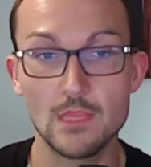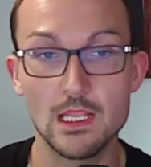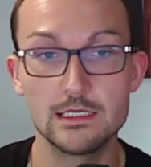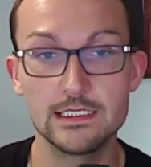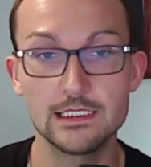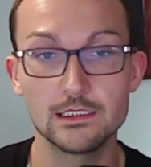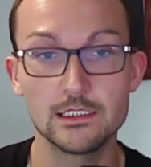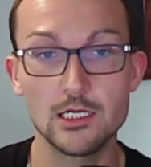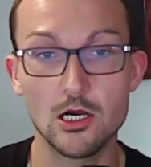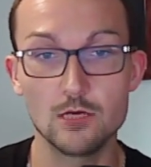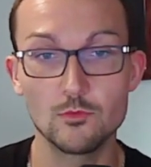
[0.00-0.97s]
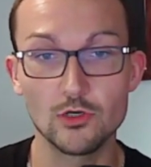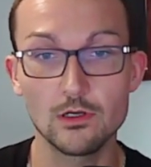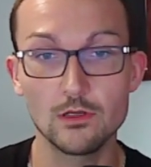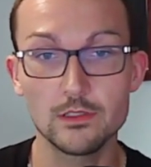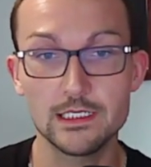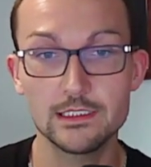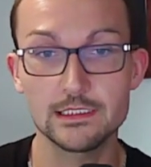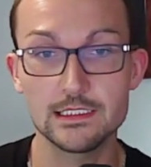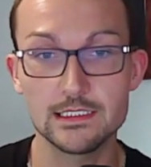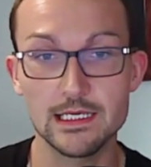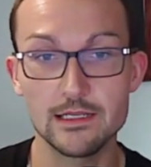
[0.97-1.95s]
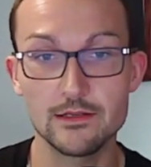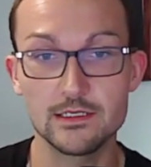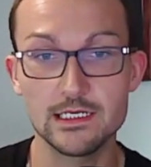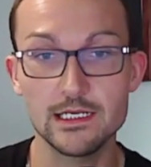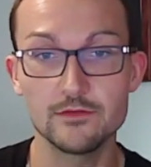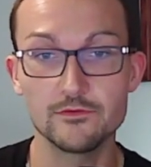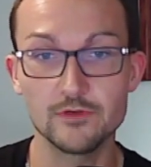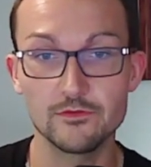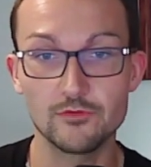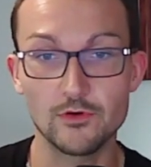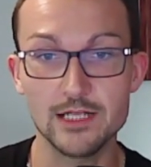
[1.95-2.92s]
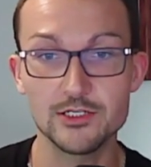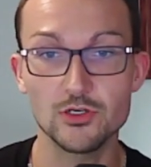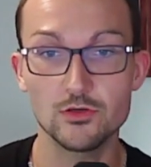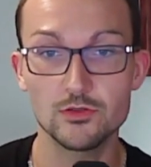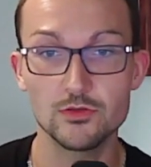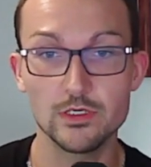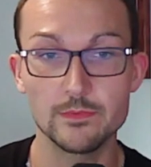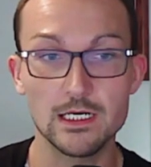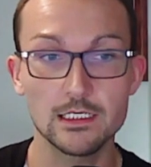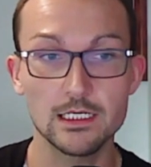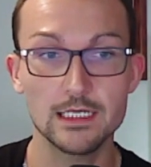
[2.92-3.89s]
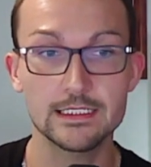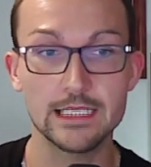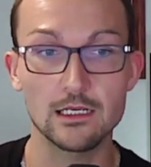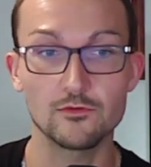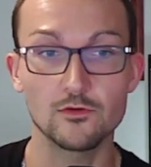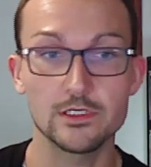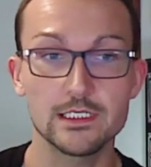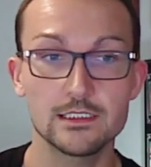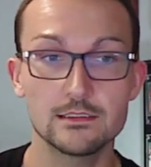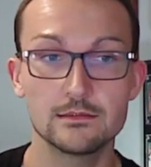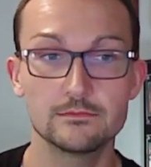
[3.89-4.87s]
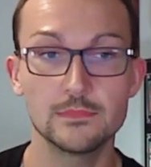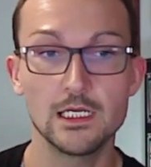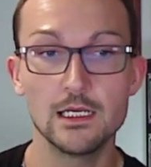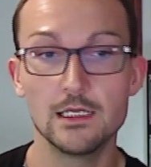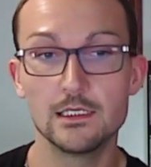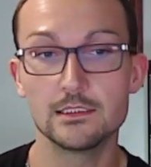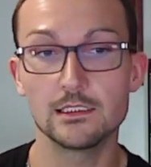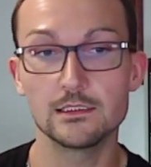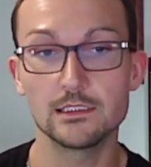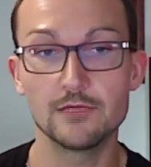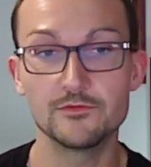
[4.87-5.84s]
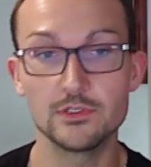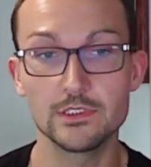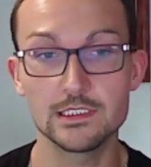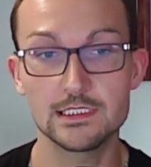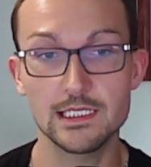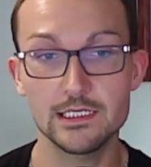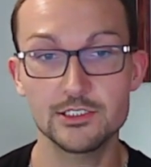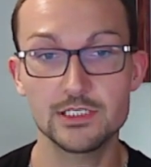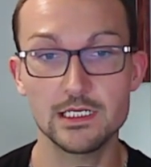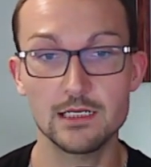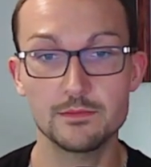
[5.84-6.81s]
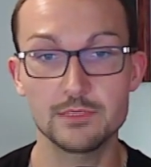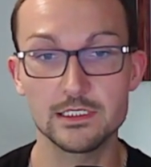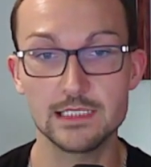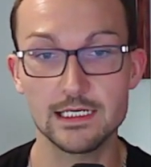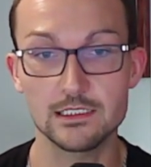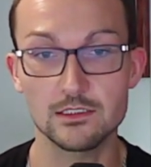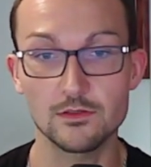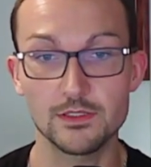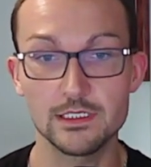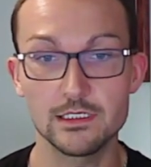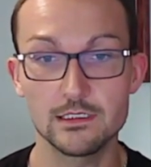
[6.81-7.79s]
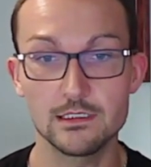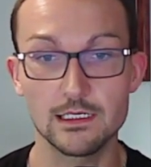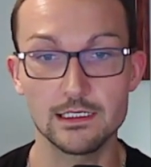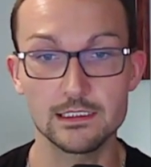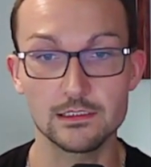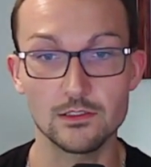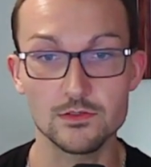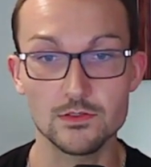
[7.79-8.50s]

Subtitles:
Dylan R. Marola is a native of Rancho Cucamonga, California. Dylan loved doing stage setup and technical theater at Los